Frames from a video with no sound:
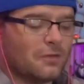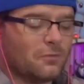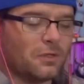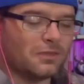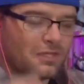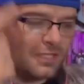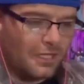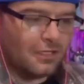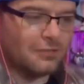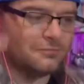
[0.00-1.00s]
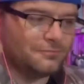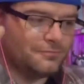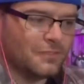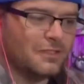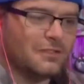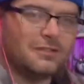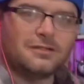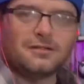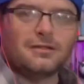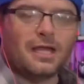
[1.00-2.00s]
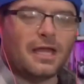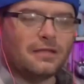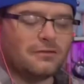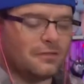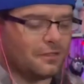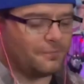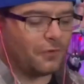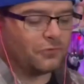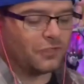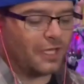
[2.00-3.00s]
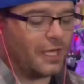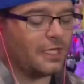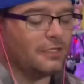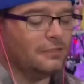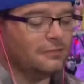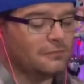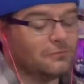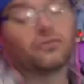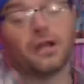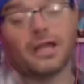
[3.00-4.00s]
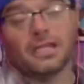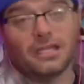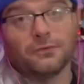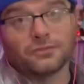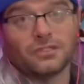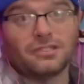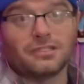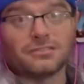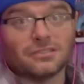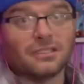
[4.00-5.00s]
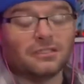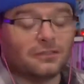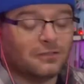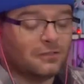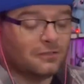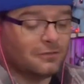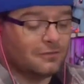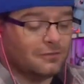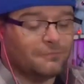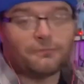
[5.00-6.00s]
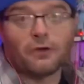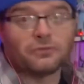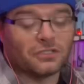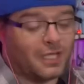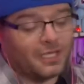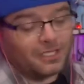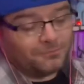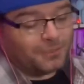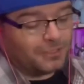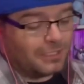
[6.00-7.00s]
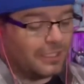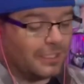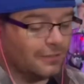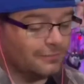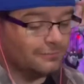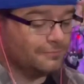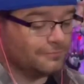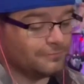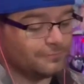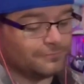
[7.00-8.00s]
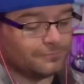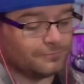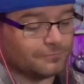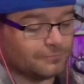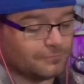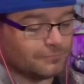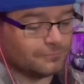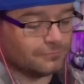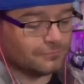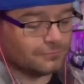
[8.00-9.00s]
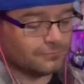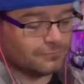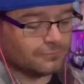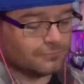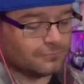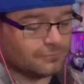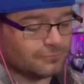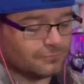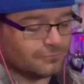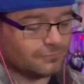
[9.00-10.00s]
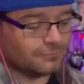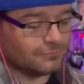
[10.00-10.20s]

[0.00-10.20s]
with the um the Frozen head. Granted, it was a Disney Frozen head, but yeah. Shares of J.P. Morgan Chase